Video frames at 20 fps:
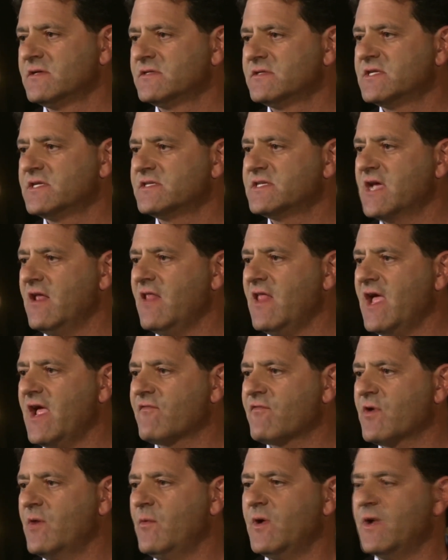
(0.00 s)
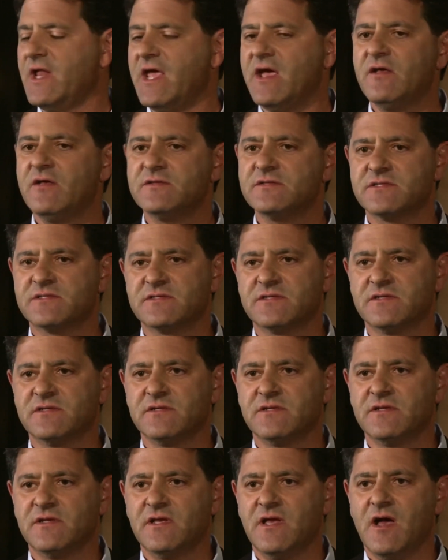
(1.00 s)
to tell everyone else
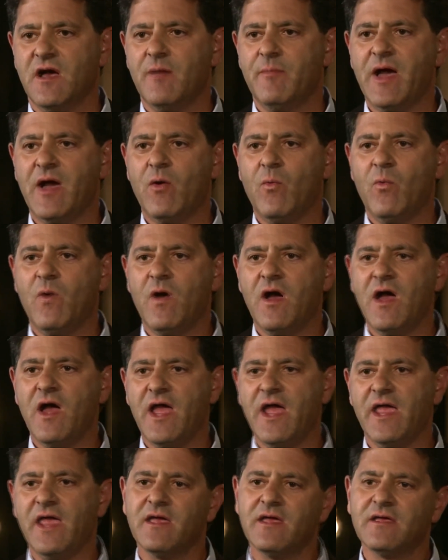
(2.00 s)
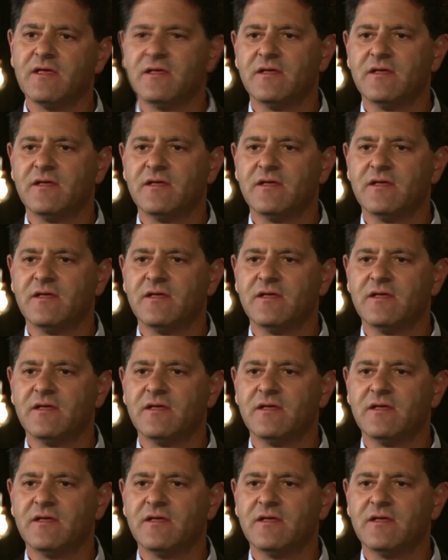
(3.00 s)
about why